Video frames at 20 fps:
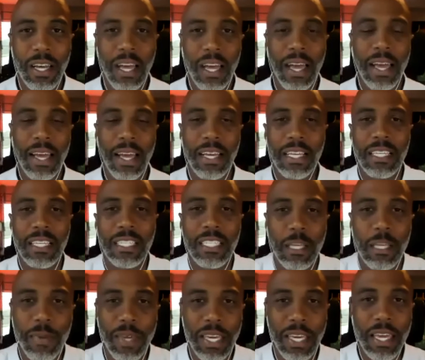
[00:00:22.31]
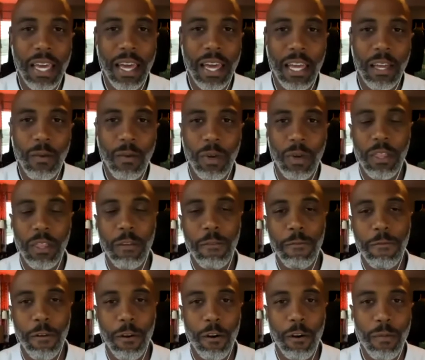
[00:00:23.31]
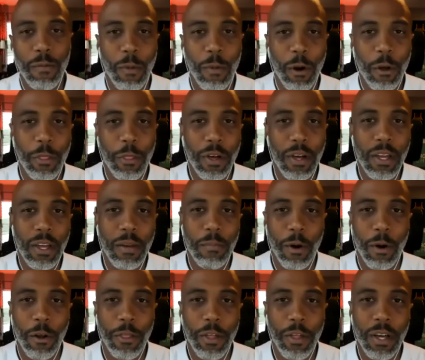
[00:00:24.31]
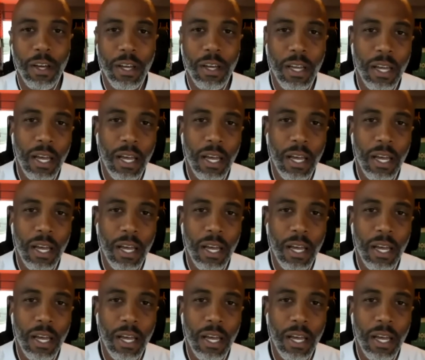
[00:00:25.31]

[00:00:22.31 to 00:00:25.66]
a CPA with the firm Murtha and Murtha.